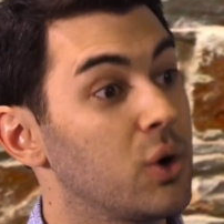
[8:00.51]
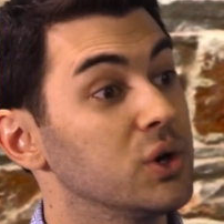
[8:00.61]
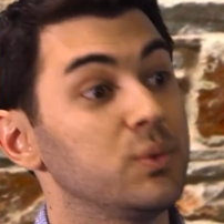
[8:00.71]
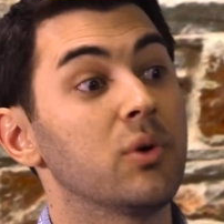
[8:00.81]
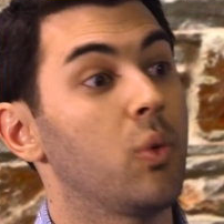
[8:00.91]
of
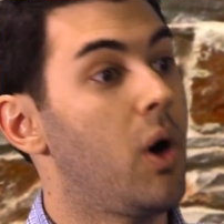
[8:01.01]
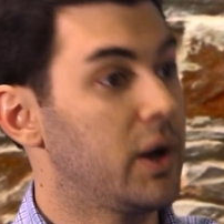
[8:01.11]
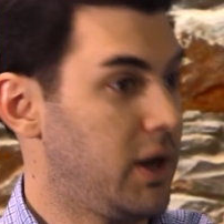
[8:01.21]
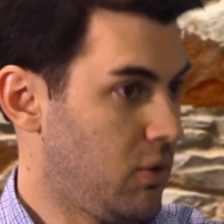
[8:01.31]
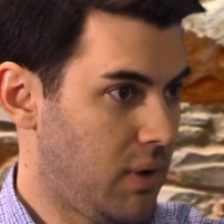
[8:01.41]
course, we were
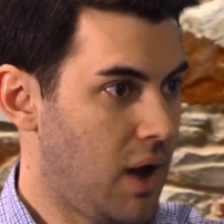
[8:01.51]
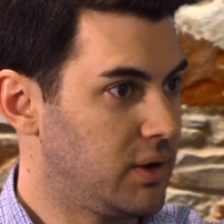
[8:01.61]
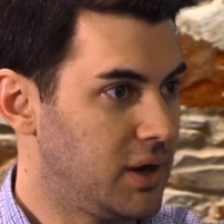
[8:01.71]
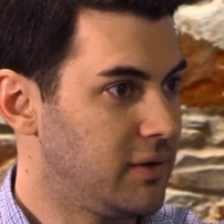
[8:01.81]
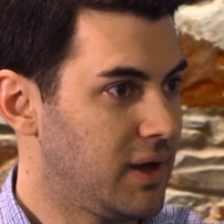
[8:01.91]
walking around
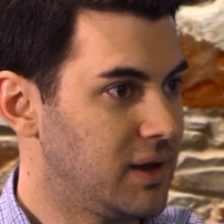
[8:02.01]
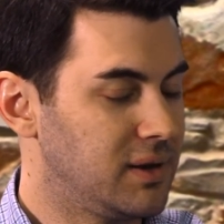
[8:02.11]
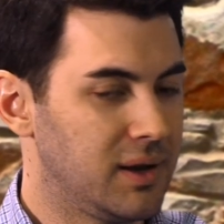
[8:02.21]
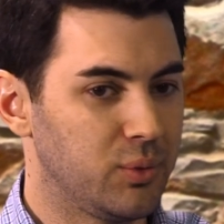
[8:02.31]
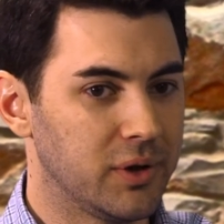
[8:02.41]
in it that
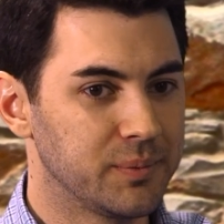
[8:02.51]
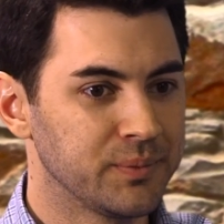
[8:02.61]
day, but